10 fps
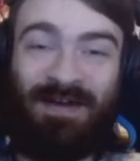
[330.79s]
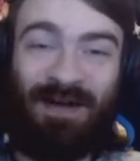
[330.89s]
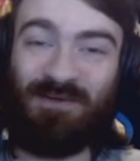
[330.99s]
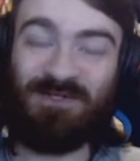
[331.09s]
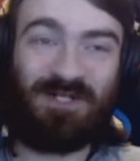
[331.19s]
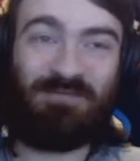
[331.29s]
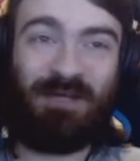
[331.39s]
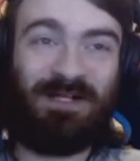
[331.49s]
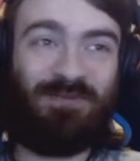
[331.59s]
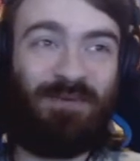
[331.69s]
I wasn't
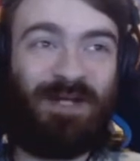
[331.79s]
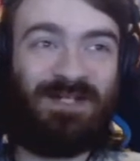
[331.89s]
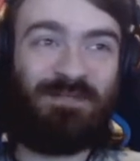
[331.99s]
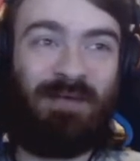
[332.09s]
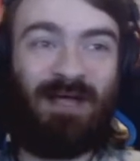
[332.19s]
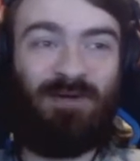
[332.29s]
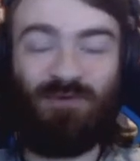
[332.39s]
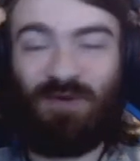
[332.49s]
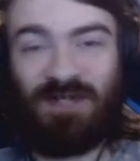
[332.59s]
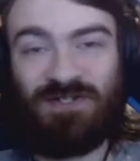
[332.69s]
expecting to win against the
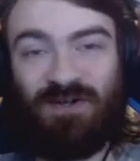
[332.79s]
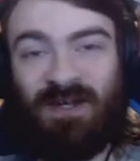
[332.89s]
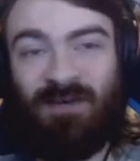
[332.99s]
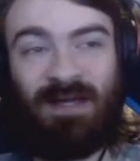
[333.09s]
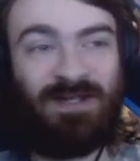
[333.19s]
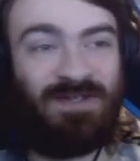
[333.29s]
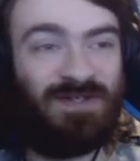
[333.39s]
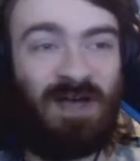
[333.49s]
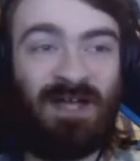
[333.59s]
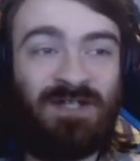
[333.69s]
Vancouver Raptor anyway,
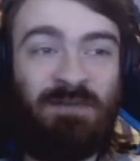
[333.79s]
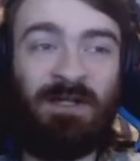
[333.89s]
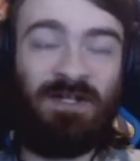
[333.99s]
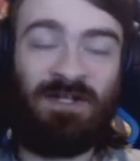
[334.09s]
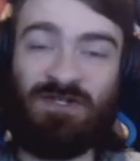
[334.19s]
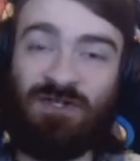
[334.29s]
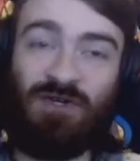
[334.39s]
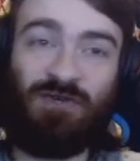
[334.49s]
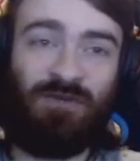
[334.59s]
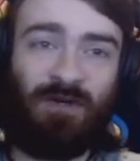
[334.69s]
because I expected it just to
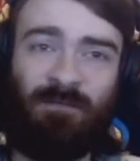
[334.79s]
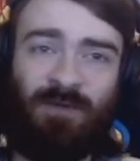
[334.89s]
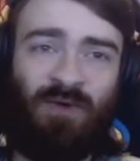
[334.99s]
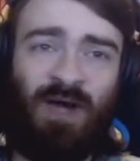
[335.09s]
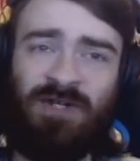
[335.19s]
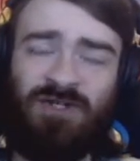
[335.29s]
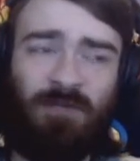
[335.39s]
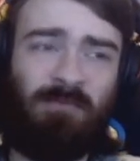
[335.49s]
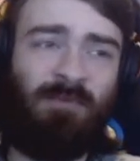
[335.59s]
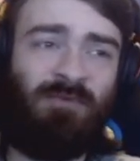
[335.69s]
go for karate
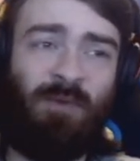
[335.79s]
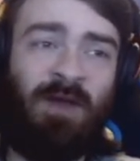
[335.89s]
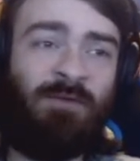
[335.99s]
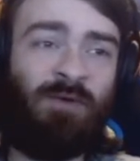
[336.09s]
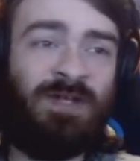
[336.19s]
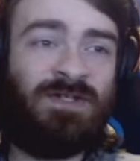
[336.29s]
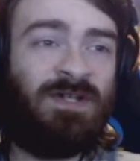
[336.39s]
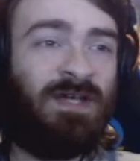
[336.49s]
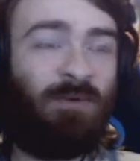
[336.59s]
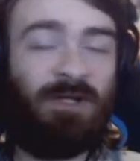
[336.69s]
chop, but for whatever
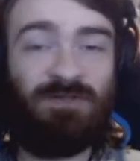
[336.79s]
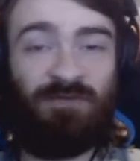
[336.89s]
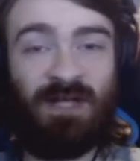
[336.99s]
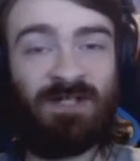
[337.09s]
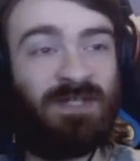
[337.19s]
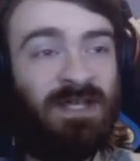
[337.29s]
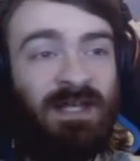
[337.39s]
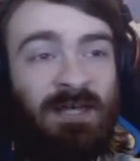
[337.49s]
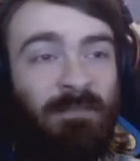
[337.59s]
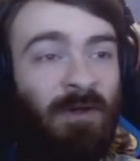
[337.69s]
reason, he wanted to flex that he
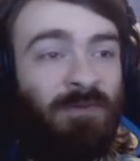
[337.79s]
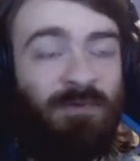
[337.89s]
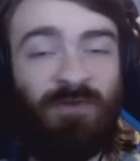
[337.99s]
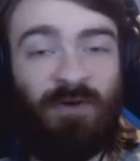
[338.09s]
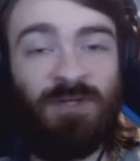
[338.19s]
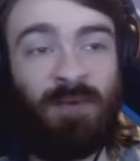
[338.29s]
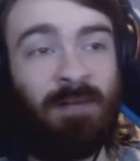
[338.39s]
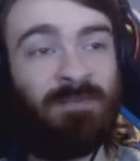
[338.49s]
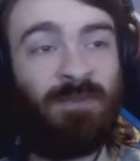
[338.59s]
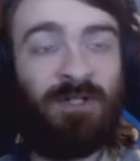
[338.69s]
can hit multiple Fury
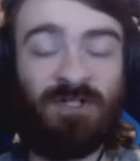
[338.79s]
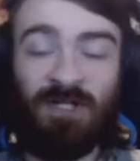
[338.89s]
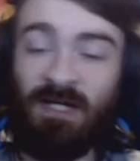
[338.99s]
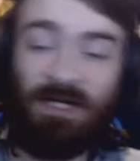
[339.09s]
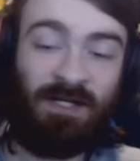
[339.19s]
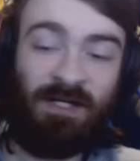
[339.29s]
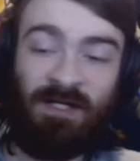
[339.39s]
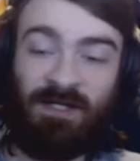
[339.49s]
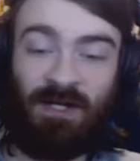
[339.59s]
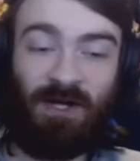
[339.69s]
Swipes, which,
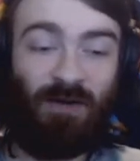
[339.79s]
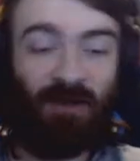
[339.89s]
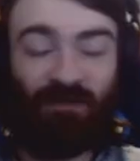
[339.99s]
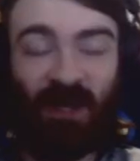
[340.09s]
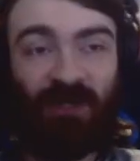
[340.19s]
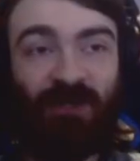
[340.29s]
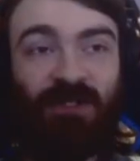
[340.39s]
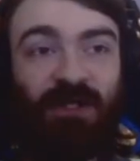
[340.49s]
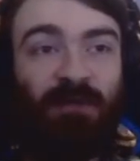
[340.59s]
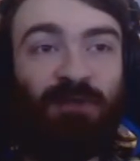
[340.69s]
you know, if I could
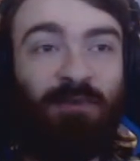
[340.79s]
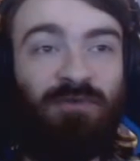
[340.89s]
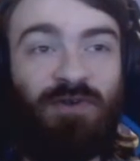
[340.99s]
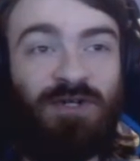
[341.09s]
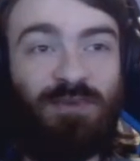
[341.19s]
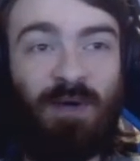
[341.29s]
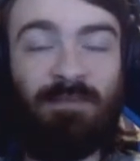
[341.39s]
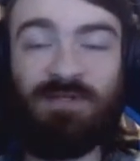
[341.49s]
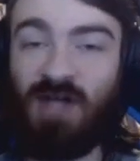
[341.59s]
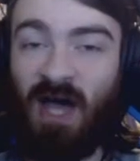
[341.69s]
hit multiple Fury
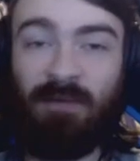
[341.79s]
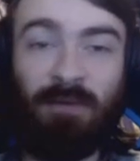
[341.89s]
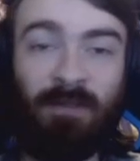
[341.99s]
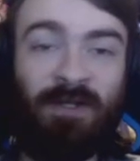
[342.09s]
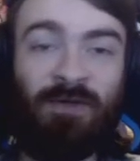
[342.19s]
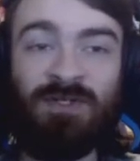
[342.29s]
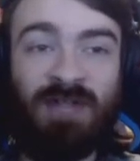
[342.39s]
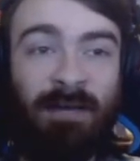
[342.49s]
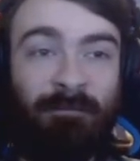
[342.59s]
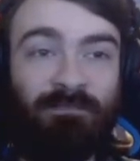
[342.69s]
Swipes, I'd probably do the
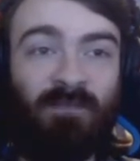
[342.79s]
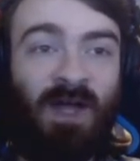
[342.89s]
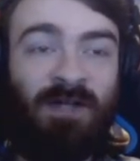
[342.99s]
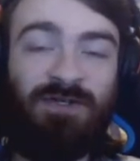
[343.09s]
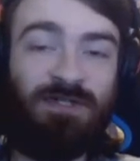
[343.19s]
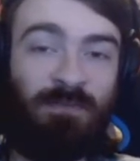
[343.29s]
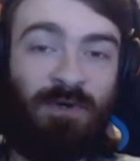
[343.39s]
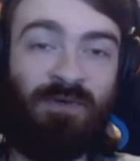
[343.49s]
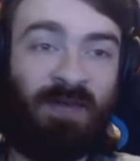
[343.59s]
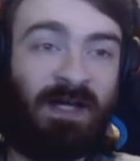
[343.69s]
same. I'd use the
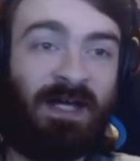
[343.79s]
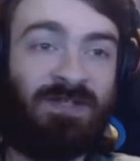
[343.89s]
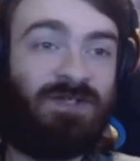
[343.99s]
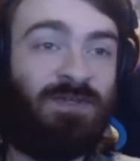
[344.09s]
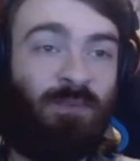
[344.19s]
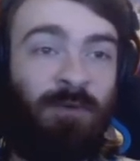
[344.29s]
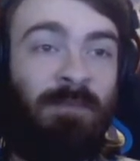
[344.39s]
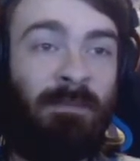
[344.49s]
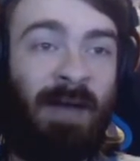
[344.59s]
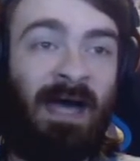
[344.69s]
move in that case, because it wouldn't
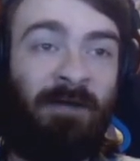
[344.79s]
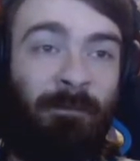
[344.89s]
be bad.